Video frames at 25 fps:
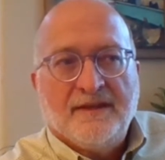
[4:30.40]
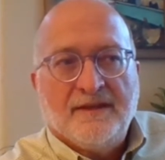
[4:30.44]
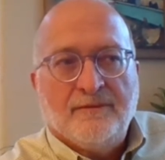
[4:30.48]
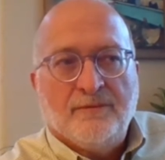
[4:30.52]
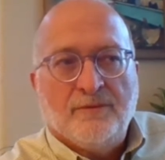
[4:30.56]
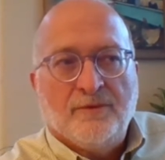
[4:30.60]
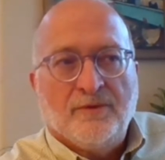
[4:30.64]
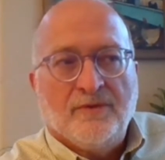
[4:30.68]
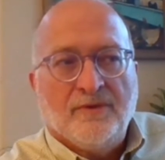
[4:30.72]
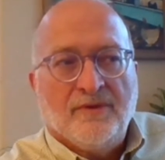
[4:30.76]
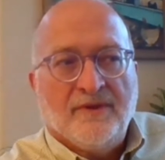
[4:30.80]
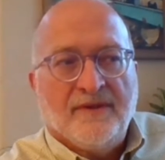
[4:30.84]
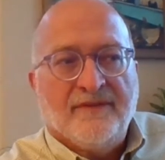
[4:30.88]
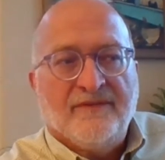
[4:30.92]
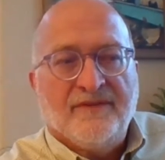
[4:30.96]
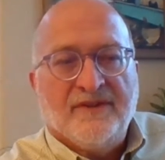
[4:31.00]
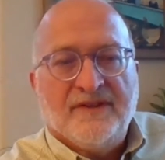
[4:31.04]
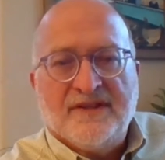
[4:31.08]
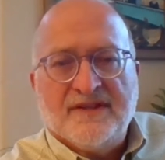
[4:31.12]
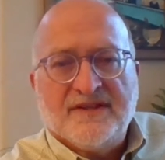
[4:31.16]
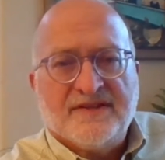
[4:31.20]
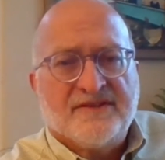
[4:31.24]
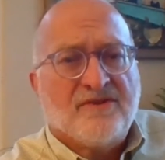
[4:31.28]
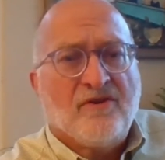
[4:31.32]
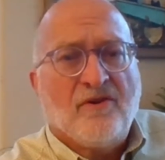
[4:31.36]
He will live
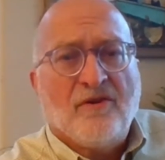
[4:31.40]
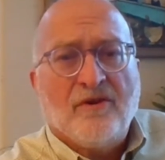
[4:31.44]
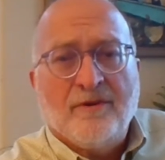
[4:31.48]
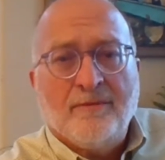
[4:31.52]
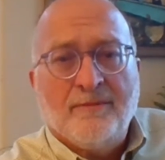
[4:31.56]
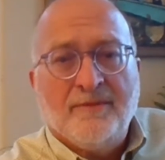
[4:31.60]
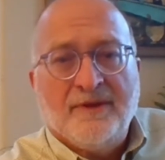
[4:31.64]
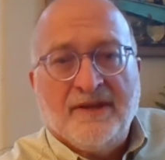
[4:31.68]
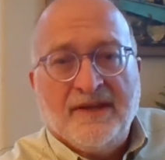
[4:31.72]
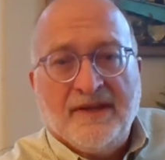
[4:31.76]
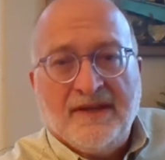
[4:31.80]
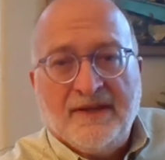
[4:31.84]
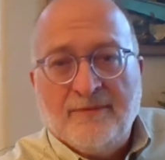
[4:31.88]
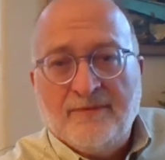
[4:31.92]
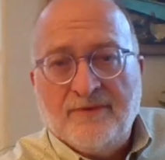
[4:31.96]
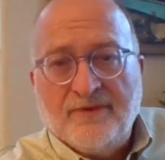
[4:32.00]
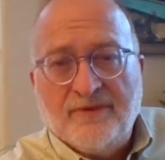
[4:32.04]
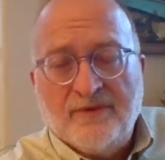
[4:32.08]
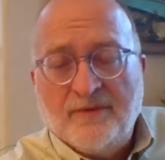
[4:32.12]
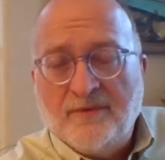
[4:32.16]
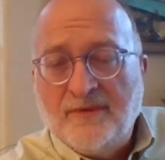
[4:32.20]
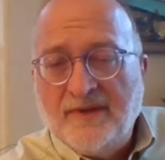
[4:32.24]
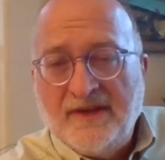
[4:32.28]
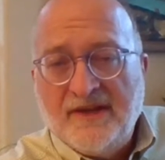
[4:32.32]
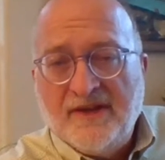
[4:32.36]
in disharmony
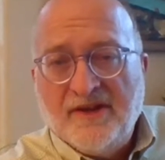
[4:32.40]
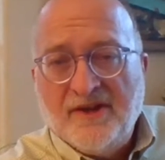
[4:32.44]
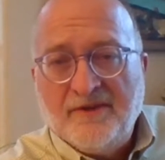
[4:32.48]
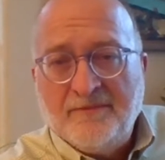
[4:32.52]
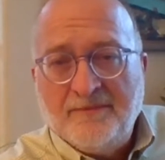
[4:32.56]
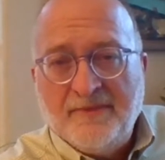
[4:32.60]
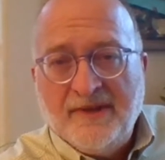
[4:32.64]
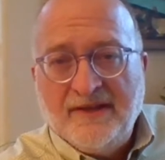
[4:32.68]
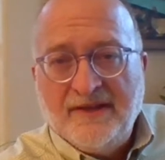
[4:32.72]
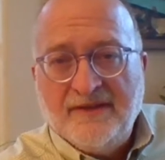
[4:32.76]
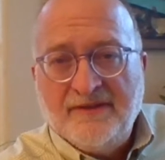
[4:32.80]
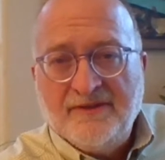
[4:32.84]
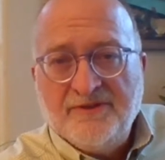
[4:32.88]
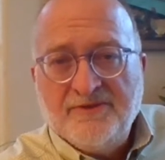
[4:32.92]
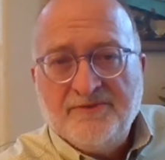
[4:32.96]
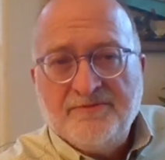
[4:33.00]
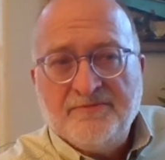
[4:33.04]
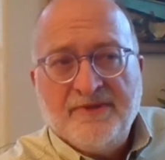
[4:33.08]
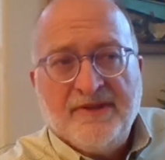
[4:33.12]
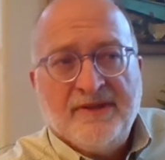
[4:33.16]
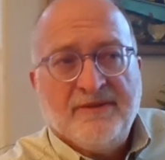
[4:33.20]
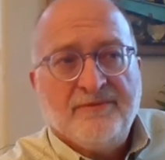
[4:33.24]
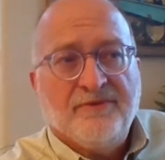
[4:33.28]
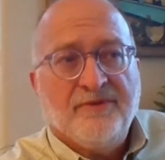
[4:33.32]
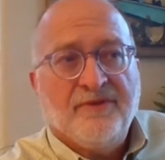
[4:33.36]
with the way God made
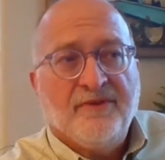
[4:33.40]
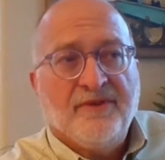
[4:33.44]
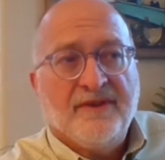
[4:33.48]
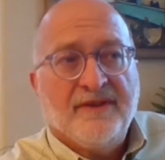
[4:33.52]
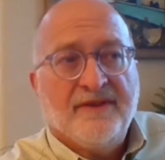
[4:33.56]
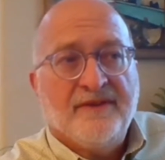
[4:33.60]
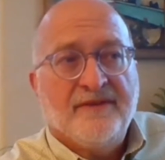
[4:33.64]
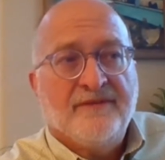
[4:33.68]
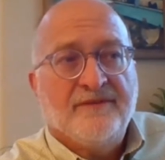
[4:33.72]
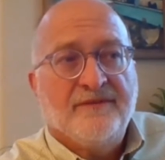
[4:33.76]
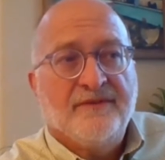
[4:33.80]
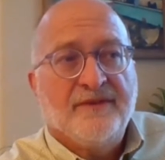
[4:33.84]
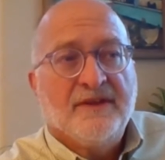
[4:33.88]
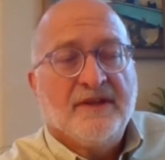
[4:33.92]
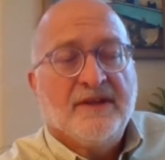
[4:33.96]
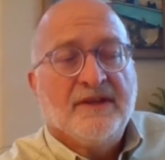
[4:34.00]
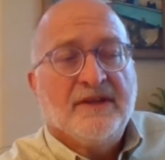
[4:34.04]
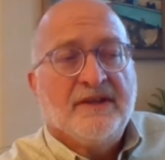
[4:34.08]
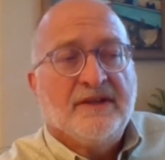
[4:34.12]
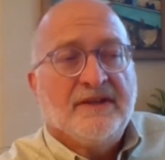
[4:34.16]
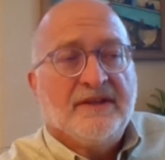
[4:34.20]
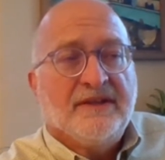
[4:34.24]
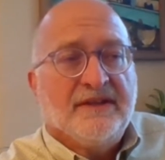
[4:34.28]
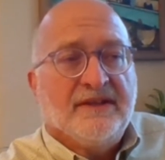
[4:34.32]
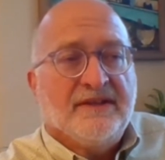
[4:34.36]
him. He will live
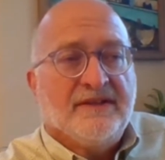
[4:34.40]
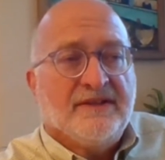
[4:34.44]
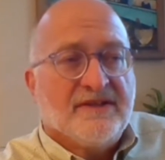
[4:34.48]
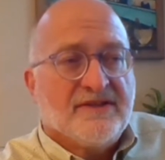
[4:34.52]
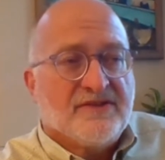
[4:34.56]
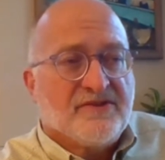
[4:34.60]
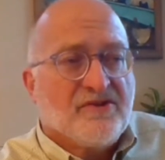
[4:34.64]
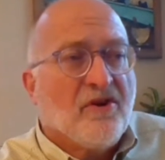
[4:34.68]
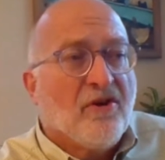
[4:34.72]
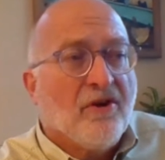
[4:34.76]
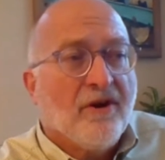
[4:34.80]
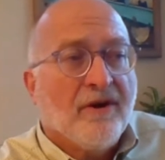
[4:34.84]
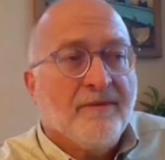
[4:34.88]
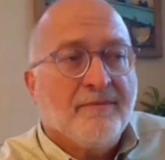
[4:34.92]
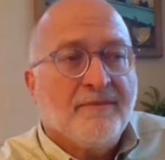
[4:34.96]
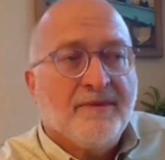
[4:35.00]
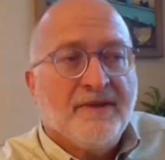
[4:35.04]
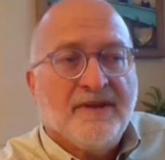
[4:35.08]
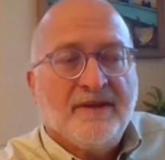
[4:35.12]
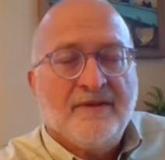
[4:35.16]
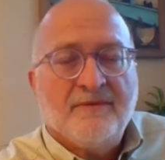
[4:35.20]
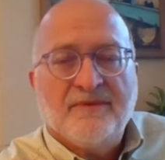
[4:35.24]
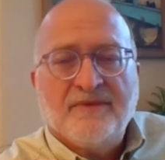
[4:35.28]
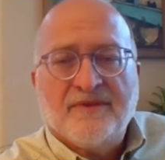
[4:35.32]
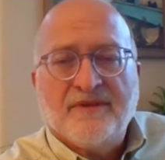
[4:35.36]
in
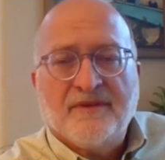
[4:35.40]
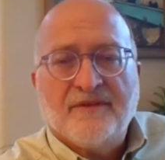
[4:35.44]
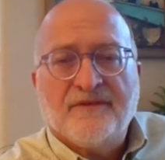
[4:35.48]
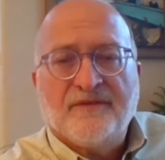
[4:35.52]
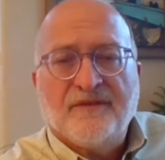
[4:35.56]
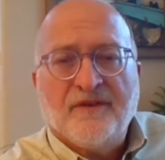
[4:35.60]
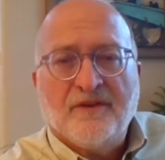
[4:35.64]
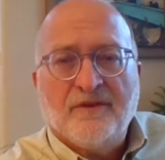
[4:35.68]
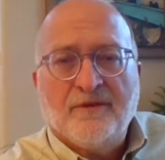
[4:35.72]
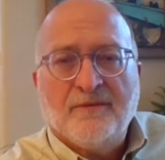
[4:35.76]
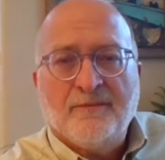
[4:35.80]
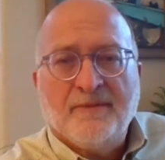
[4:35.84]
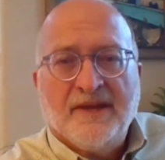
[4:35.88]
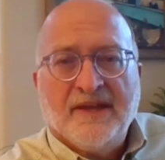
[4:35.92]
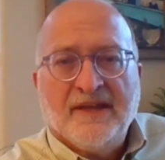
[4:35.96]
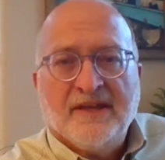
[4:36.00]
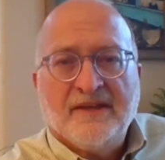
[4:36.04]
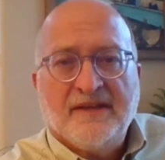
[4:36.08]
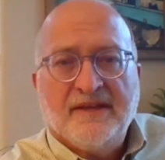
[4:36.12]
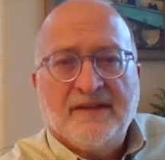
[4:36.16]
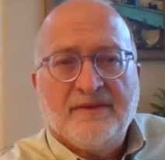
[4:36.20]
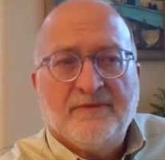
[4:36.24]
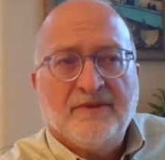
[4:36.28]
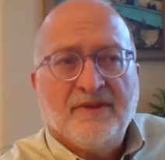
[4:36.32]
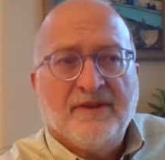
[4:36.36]
disharmony with his fellow
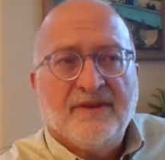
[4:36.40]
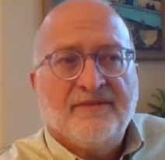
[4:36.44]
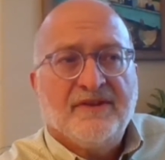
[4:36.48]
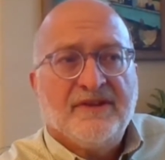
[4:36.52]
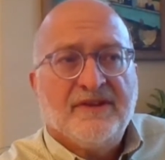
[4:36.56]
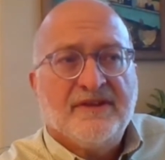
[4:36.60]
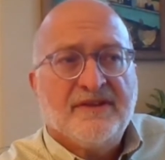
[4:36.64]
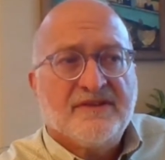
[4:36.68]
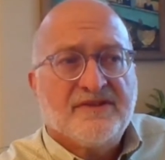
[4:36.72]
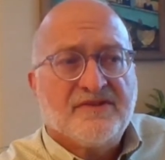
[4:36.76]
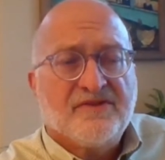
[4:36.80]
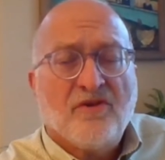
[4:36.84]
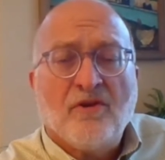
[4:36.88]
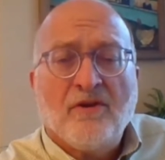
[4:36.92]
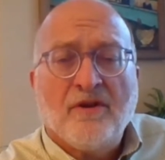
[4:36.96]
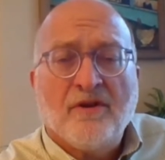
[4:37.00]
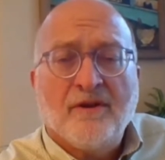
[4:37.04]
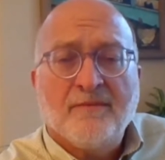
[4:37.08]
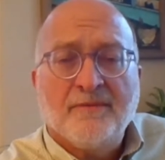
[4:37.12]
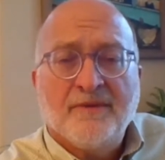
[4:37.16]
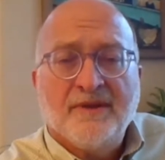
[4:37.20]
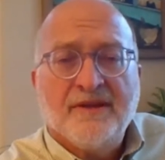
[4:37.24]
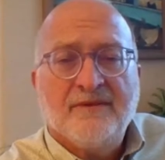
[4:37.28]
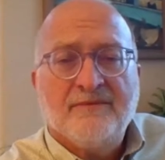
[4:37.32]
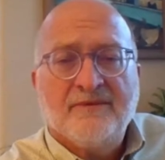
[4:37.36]
man. He will live in
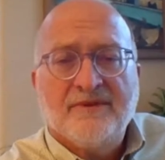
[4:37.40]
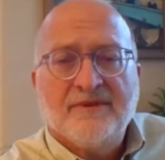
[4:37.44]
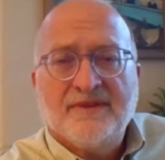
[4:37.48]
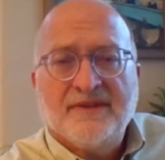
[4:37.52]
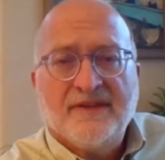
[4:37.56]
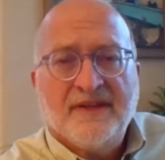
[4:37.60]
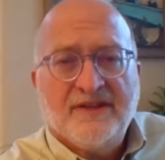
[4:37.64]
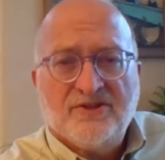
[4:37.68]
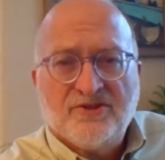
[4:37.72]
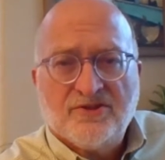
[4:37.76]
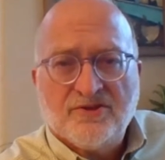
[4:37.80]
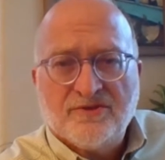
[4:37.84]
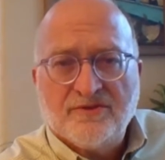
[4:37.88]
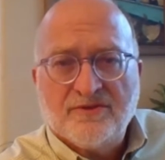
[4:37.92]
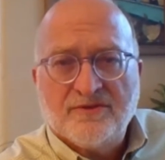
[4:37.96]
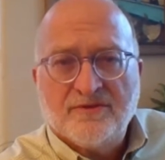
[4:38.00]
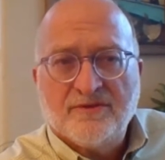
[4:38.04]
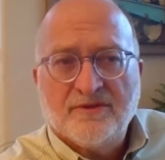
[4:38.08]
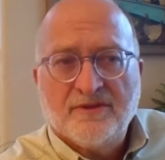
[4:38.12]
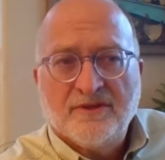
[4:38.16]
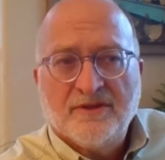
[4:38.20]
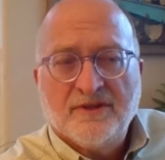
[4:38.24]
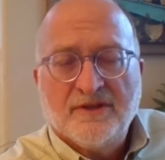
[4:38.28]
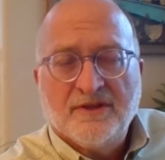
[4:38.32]
disharmony with nature.